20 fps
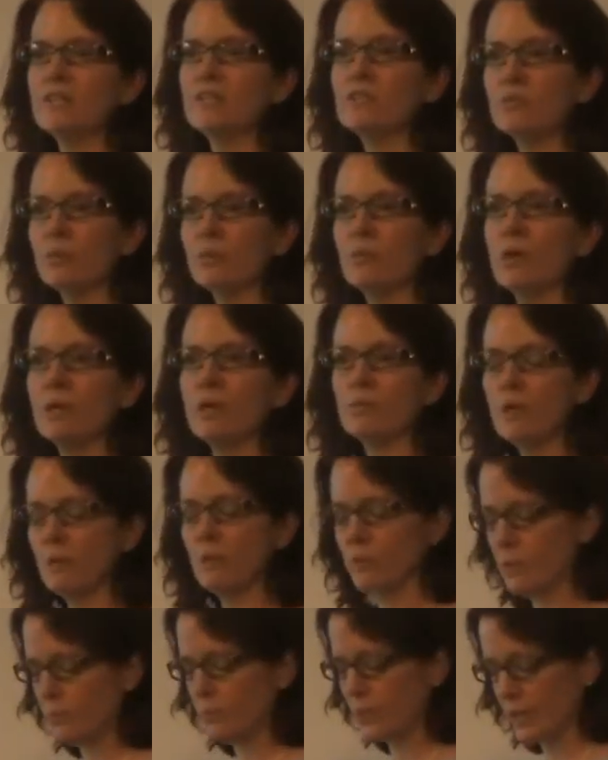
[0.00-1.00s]
So we want to be
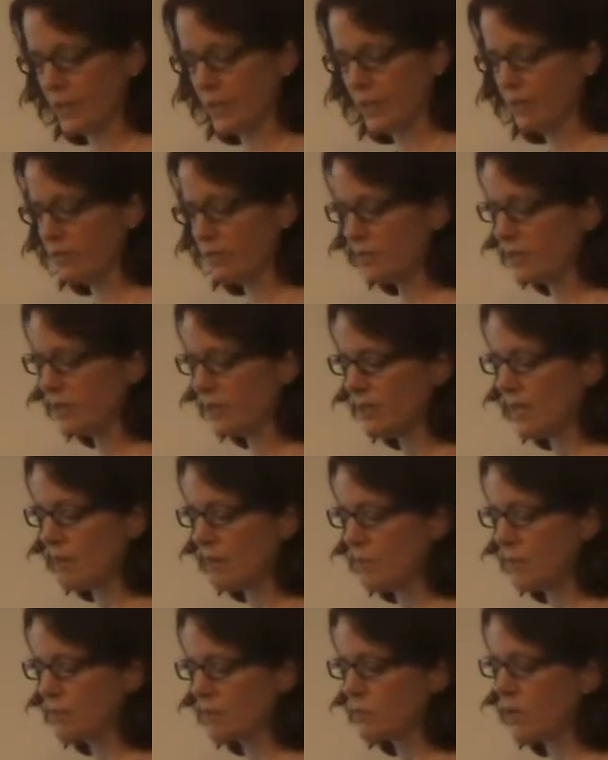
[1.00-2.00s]
able to bring those to the
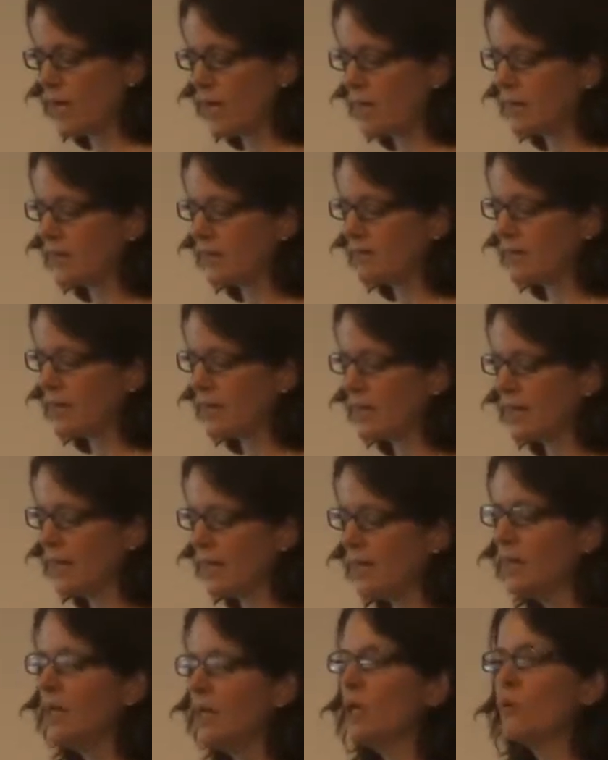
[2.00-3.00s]
table as well, because I think
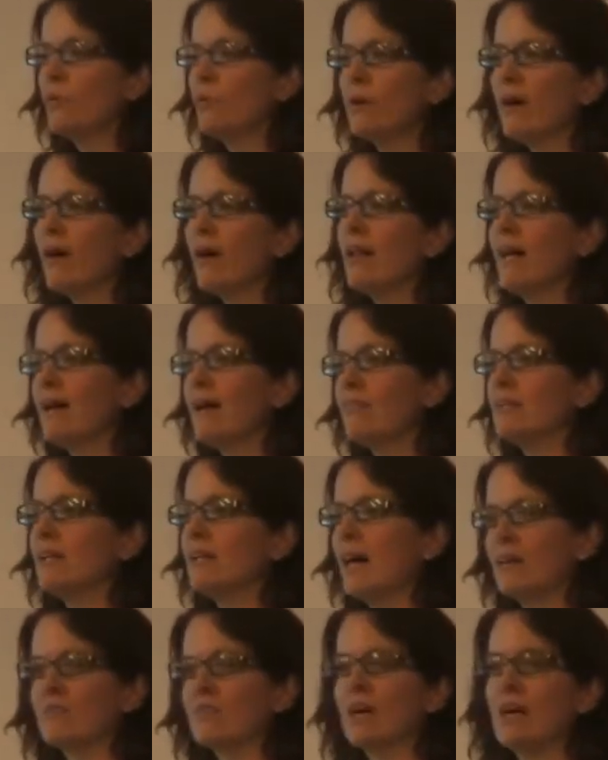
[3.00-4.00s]
we all have a
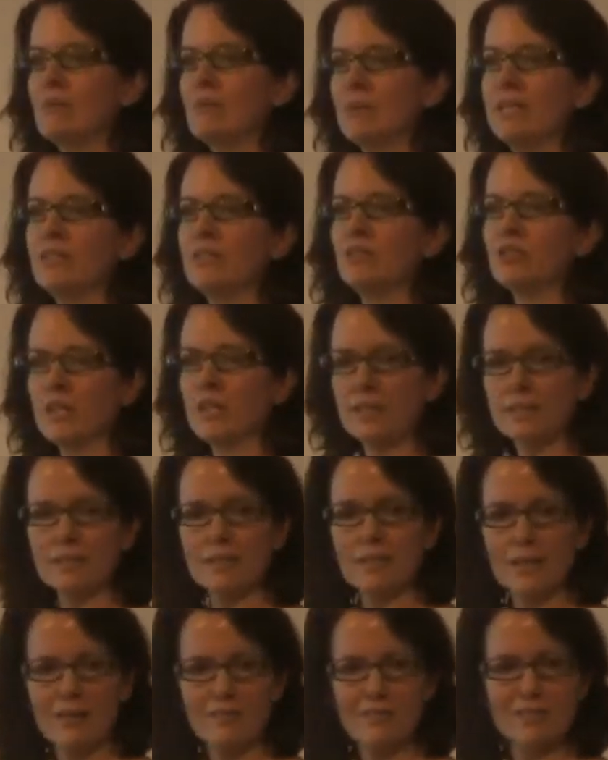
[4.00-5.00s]
lot of common interests
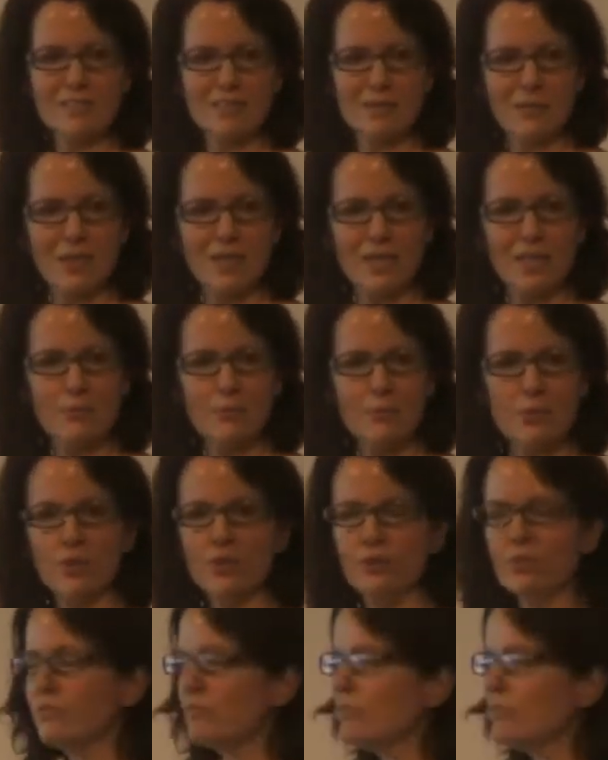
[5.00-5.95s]
and obviously want to improve